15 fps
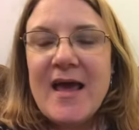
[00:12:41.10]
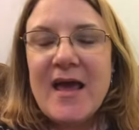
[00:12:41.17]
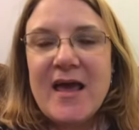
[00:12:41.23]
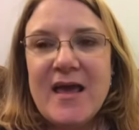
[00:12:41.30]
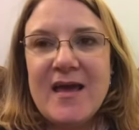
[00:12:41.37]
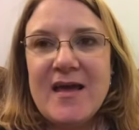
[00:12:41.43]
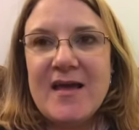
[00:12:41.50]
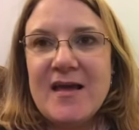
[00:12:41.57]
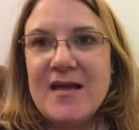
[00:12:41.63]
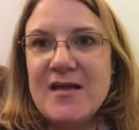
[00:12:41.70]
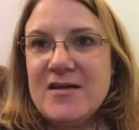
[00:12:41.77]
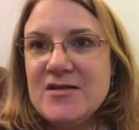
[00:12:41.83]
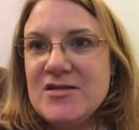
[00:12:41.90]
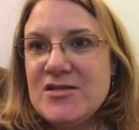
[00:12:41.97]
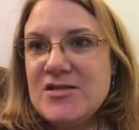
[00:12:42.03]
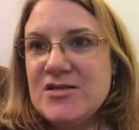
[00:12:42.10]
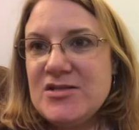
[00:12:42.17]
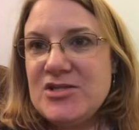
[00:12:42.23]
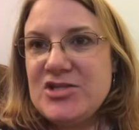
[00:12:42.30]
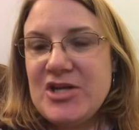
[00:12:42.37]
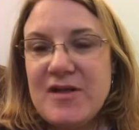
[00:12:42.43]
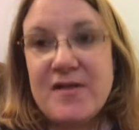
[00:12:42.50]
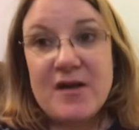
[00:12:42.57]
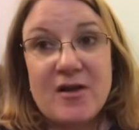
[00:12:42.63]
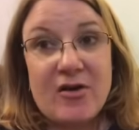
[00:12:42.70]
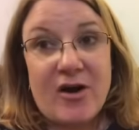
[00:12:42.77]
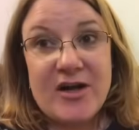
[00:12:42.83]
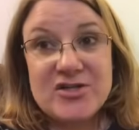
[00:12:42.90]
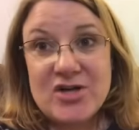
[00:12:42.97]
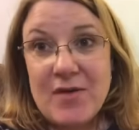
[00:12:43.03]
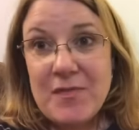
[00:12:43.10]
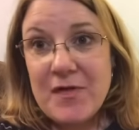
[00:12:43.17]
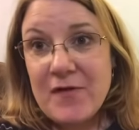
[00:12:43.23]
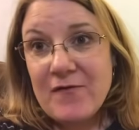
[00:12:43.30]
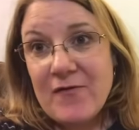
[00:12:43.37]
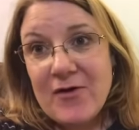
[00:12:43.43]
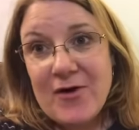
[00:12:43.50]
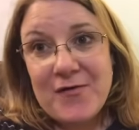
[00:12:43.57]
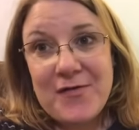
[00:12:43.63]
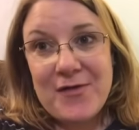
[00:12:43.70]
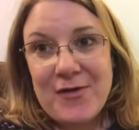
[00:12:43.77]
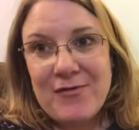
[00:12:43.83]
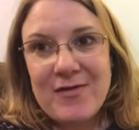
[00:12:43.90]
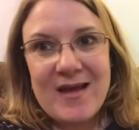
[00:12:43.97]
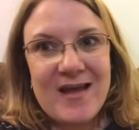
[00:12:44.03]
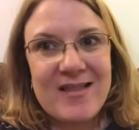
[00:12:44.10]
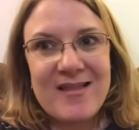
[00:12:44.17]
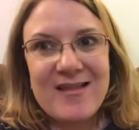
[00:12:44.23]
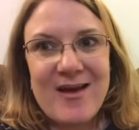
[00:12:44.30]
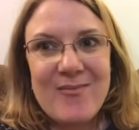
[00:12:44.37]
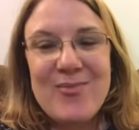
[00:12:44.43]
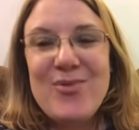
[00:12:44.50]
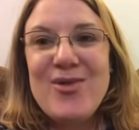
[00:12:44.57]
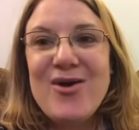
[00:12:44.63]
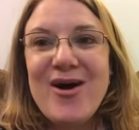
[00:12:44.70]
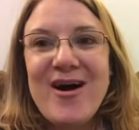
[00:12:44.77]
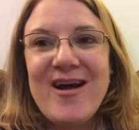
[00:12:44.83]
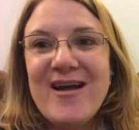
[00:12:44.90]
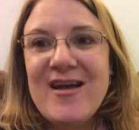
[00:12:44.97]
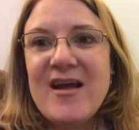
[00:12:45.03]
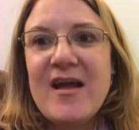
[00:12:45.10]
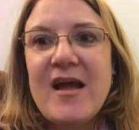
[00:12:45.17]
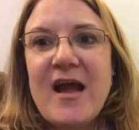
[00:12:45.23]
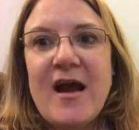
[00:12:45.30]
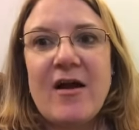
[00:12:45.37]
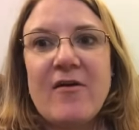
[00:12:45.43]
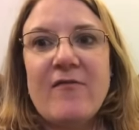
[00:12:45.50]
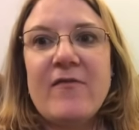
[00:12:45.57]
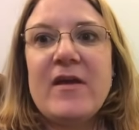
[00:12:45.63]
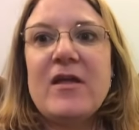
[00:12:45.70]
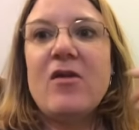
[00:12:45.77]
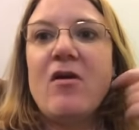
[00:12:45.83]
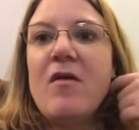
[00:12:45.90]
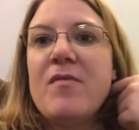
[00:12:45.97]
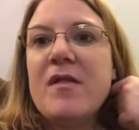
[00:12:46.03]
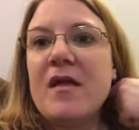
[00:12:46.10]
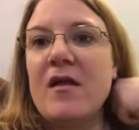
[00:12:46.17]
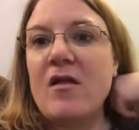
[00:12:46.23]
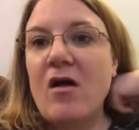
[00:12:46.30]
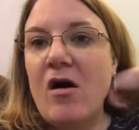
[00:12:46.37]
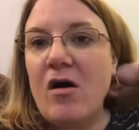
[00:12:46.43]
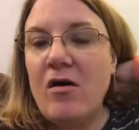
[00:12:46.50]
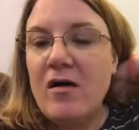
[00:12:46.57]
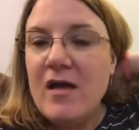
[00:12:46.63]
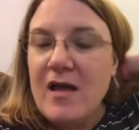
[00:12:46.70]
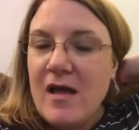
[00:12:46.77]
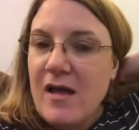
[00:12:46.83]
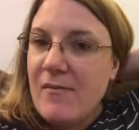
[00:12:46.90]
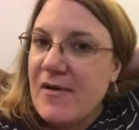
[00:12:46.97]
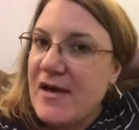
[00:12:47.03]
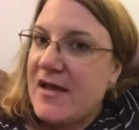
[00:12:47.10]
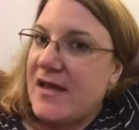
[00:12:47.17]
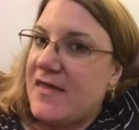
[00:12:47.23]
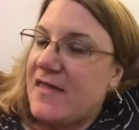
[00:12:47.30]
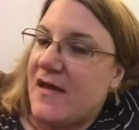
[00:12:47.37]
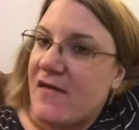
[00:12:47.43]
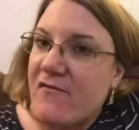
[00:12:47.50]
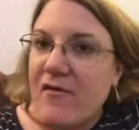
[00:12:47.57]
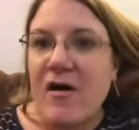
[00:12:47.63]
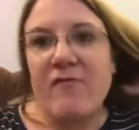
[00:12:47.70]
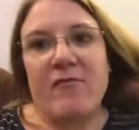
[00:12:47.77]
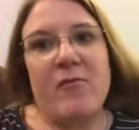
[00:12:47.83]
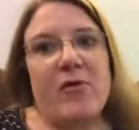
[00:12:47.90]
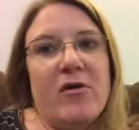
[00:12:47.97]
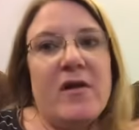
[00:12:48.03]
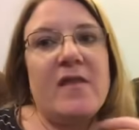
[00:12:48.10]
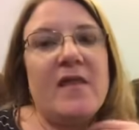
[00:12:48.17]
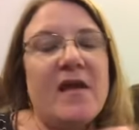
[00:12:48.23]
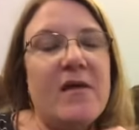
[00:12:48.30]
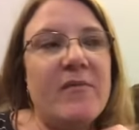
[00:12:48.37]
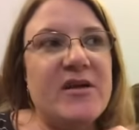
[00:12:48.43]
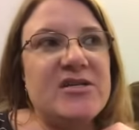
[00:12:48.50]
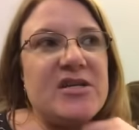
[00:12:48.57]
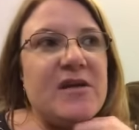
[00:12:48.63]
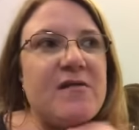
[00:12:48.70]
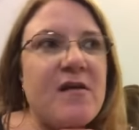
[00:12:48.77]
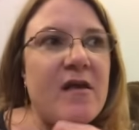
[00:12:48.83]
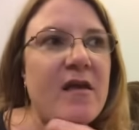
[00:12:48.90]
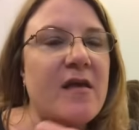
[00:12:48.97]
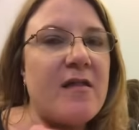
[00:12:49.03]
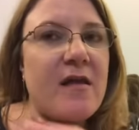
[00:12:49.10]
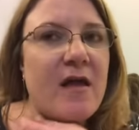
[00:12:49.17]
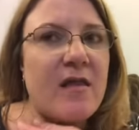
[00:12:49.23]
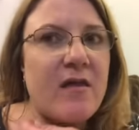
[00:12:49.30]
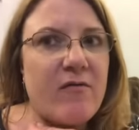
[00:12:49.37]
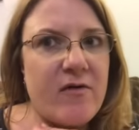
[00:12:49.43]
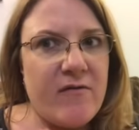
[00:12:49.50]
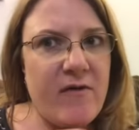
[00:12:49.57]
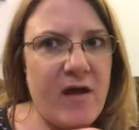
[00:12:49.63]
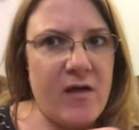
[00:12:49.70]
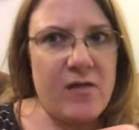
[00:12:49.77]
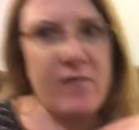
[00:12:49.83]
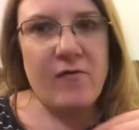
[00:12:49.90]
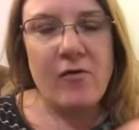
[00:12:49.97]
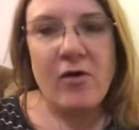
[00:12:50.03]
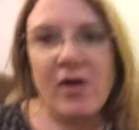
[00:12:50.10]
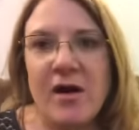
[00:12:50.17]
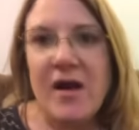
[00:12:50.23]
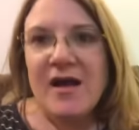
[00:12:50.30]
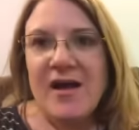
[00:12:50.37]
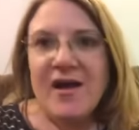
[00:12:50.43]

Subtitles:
and she's done a great job so far. So that's, I'm not upset at all about anything I've got from her or anything. I mean, she has done exactly what I've asked for.